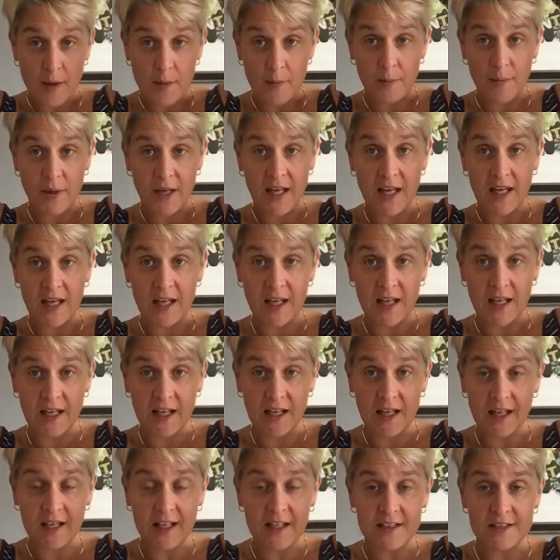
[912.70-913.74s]

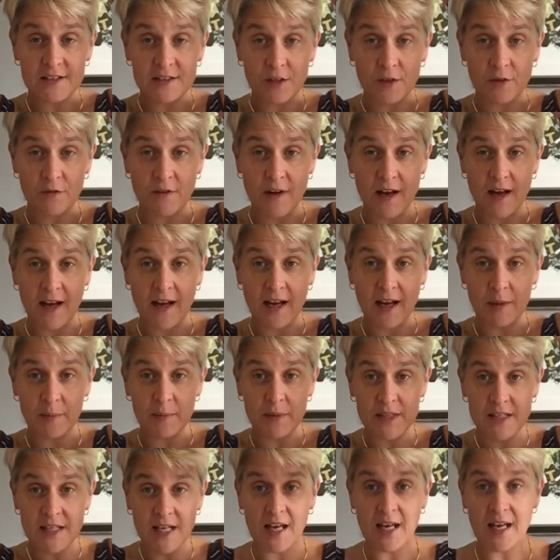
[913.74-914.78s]
Peter
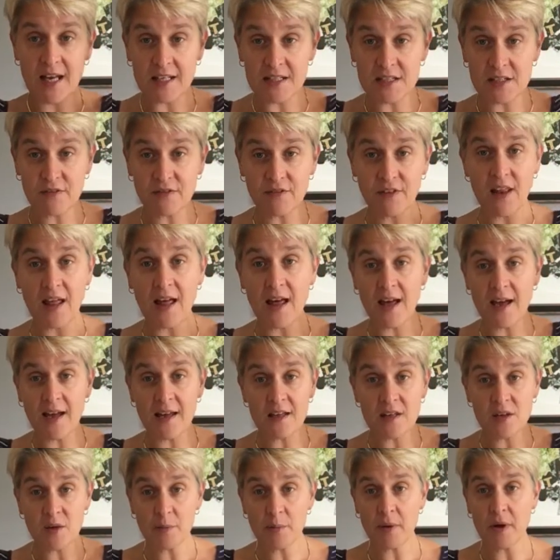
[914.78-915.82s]
Rabbit has a fly
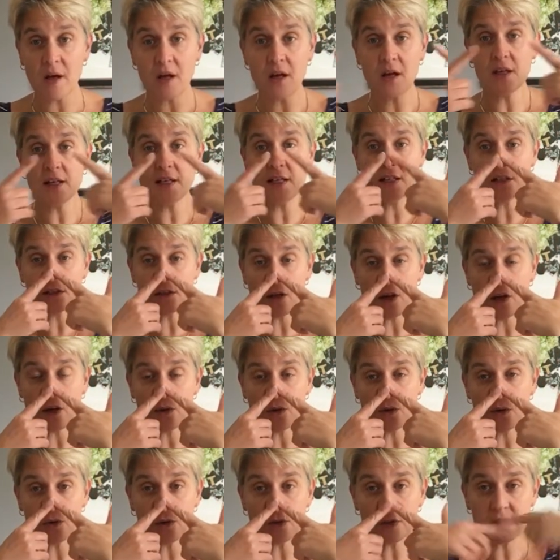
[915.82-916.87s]
upon his
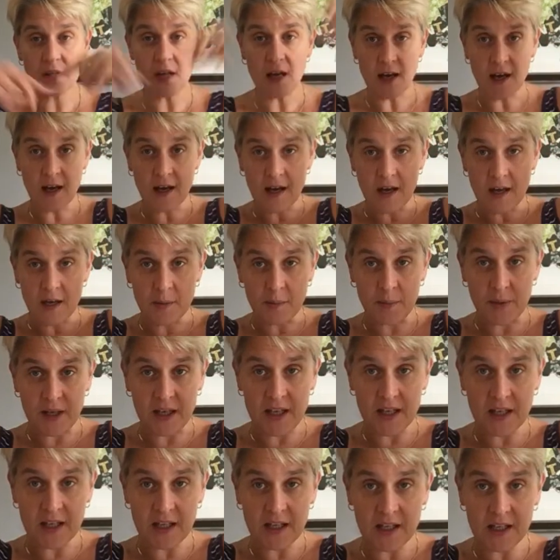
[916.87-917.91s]
nose.
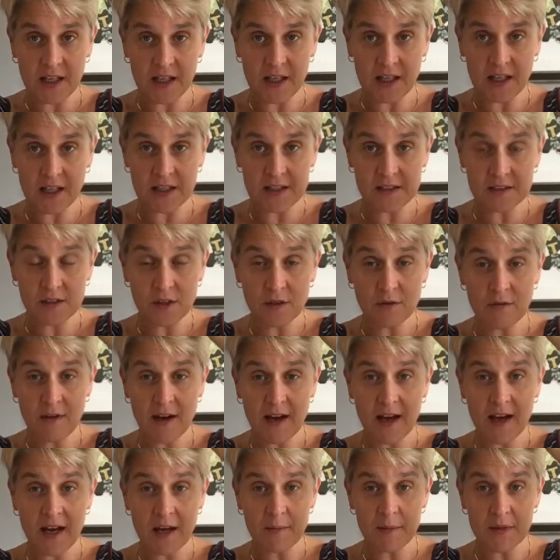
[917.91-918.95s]
Peter
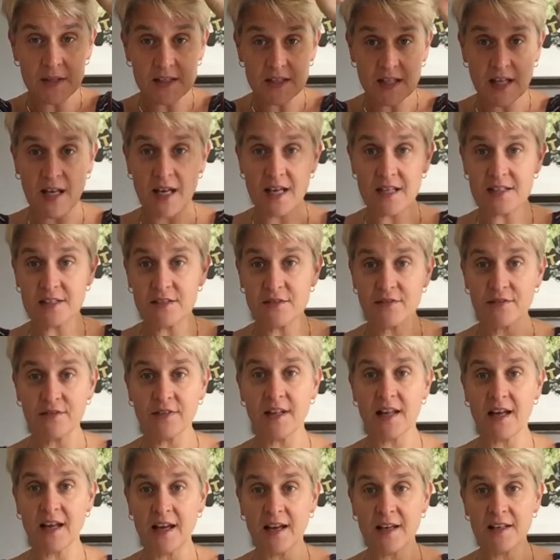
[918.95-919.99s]
Rabbit has a
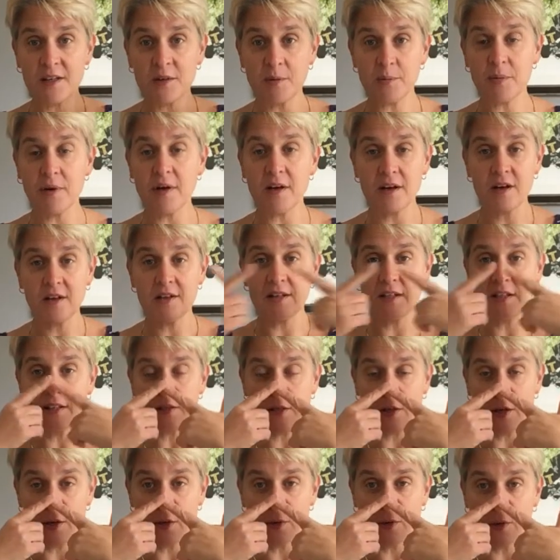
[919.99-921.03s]
fly upon his
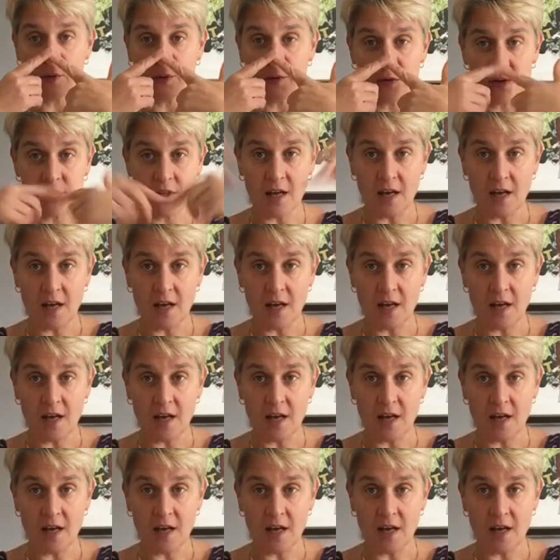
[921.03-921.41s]
nose.